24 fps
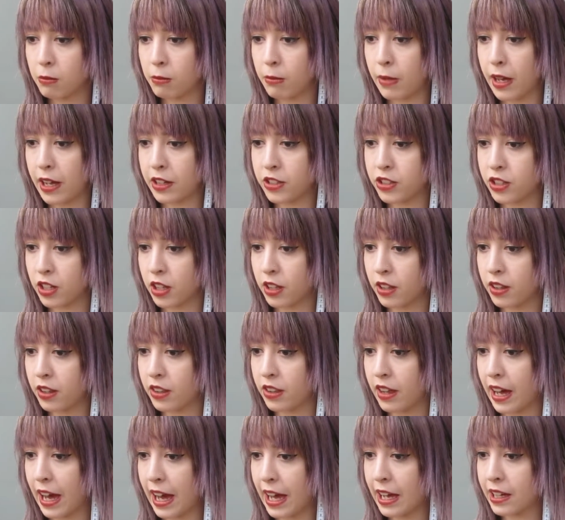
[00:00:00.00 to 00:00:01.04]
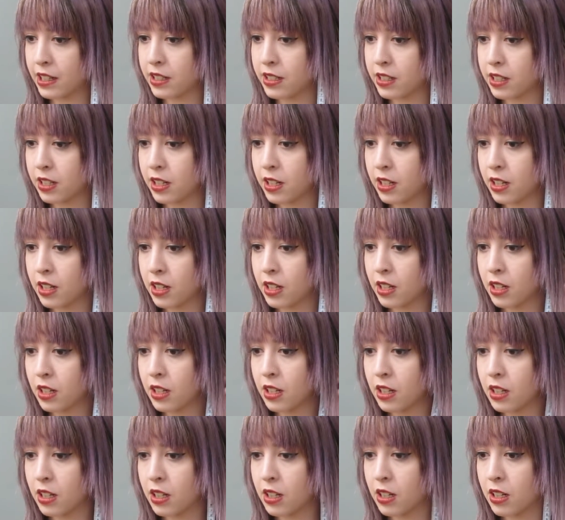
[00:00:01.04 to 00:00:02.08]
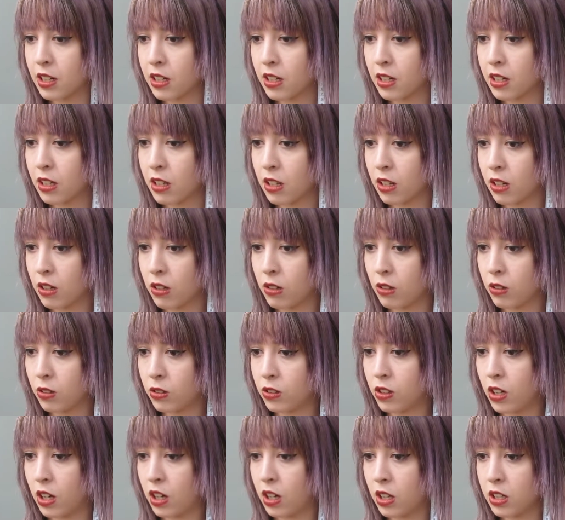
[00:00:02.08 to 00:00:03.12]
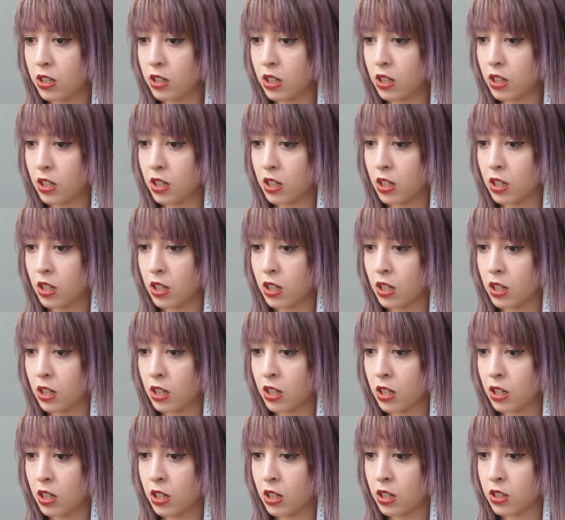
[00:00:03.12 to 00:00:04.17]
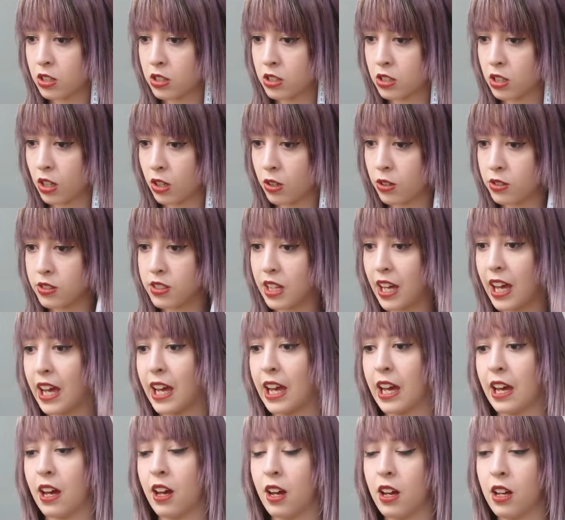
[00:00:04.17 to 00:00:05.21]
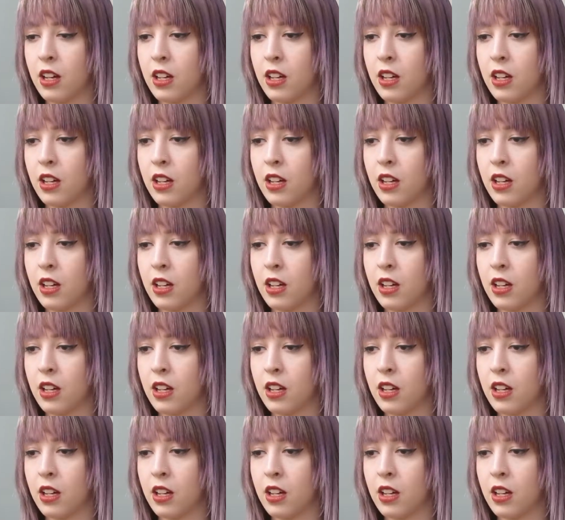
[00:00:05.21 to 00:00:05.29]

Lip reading: measure that. Hold on. So it's here.